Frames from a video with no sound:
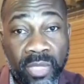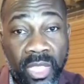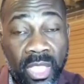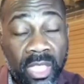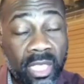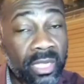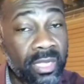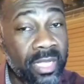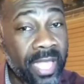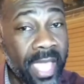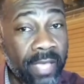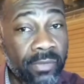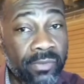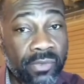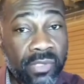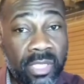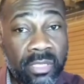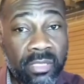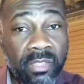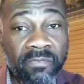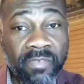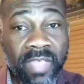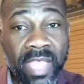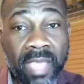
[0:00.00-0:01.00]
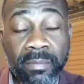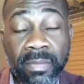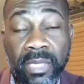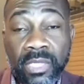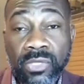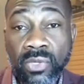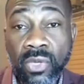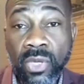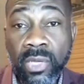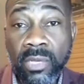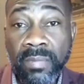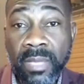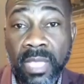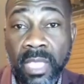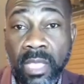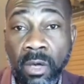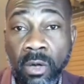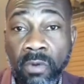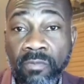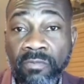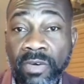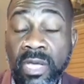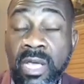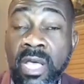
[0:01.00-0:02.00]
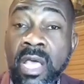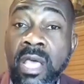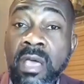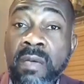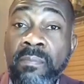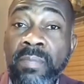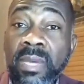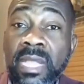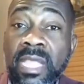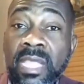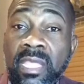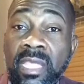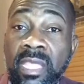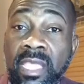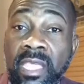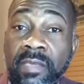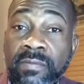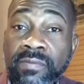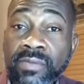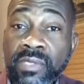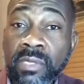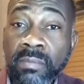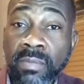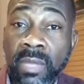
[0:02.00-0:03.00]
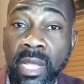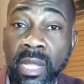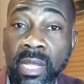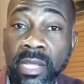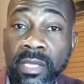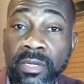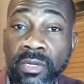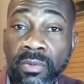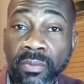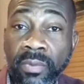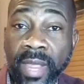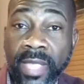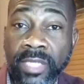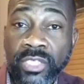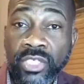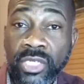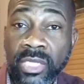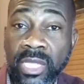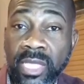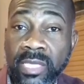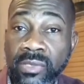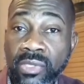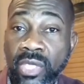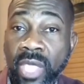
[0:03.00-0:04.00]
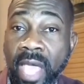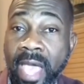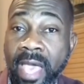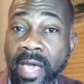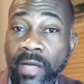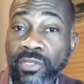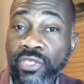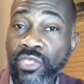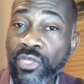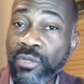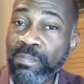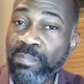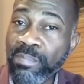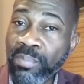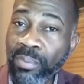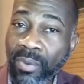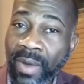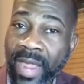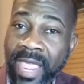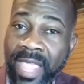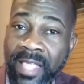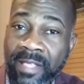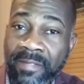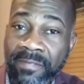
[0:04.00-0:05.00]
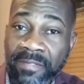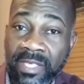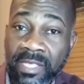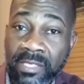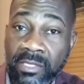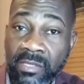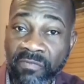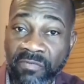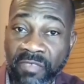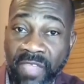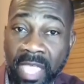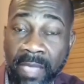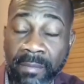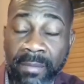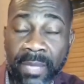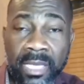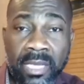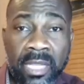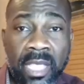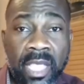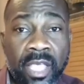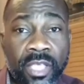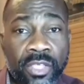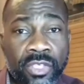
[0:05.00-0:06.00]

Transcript: He announced that the famine is going to be over, but he gives some clear direction as to how to break this famine.